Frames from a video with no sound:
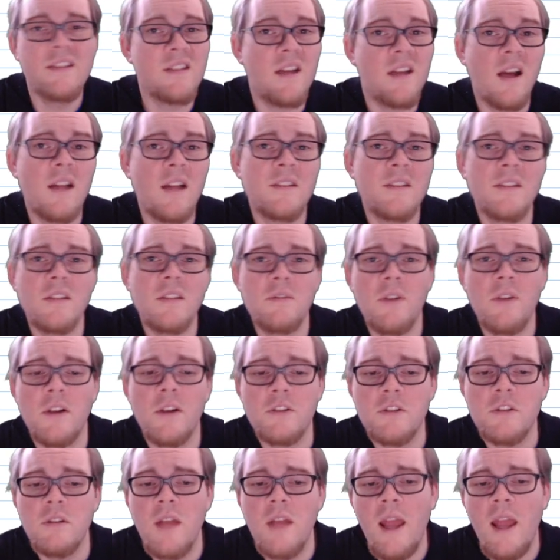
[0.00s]
is a constant
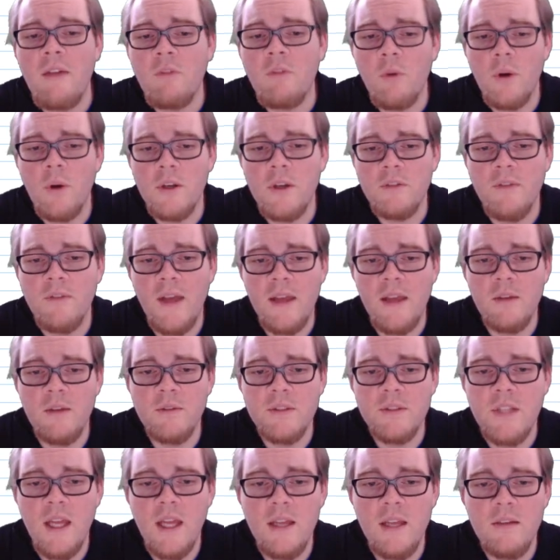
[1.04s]
function. Everywhere its value
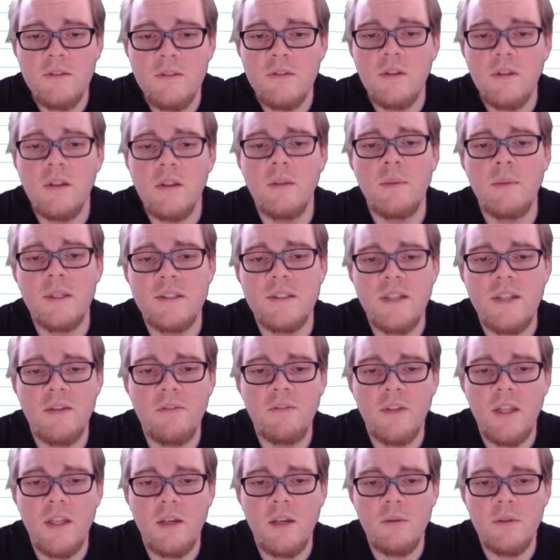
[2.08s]
is 10, so the limit is
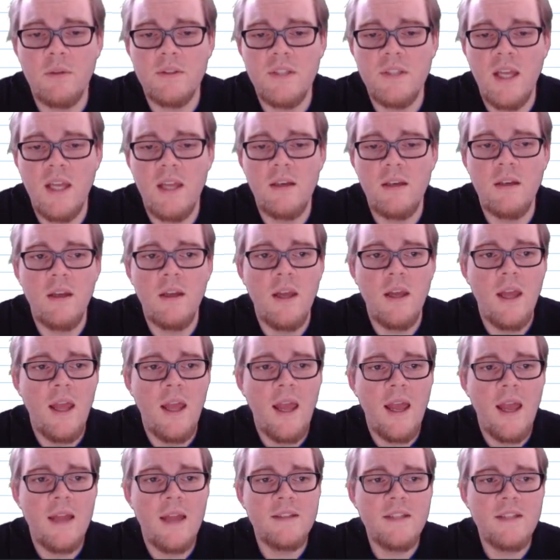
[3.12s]
definitely equal to 10.
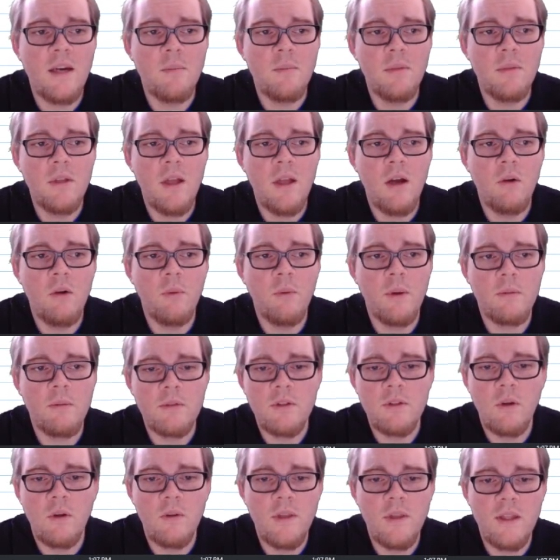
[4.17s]
And down below, we were
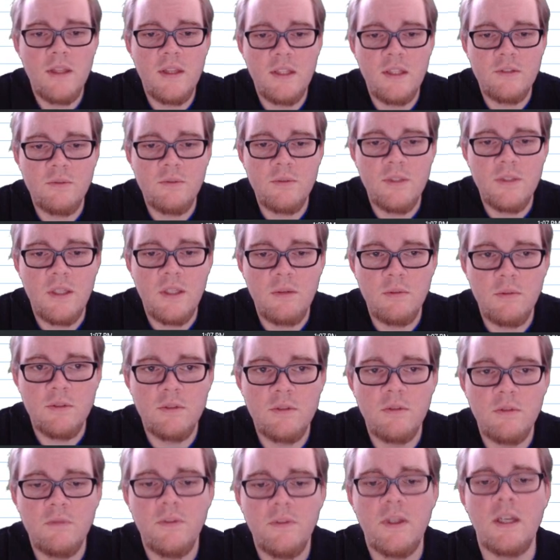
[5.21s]
told that this was equal
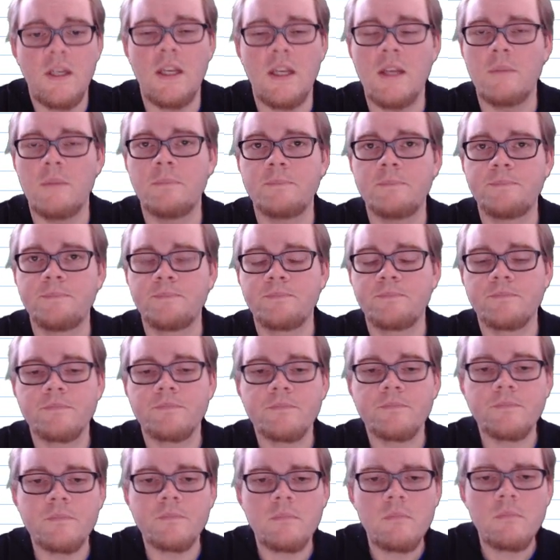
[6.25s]
to infinity.
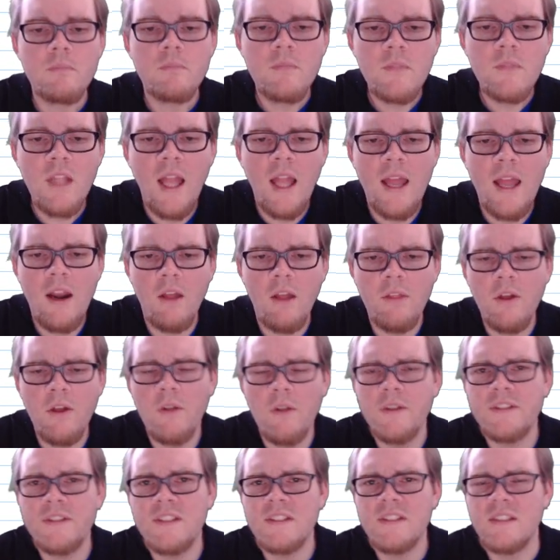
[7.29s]
And
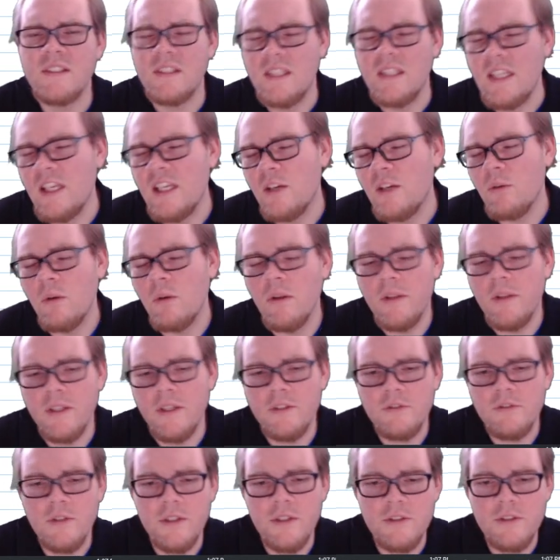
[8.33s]
although this isn't equal in the
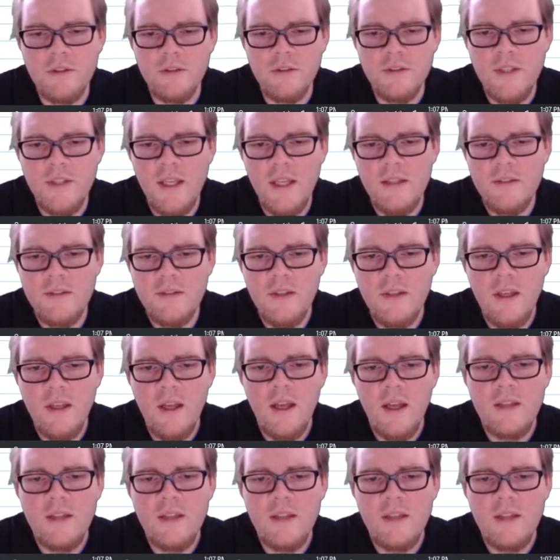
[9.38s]
traditional sense,